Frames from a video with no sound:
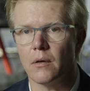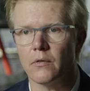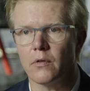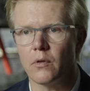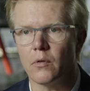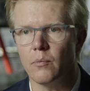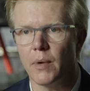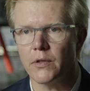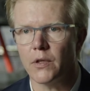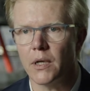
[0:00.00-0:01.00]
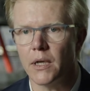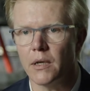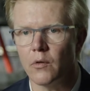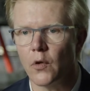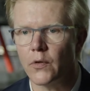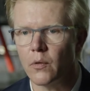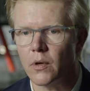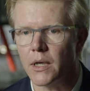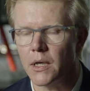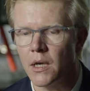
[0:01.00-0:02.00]
to basically not
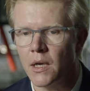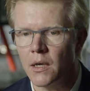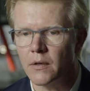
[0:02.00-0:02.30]
only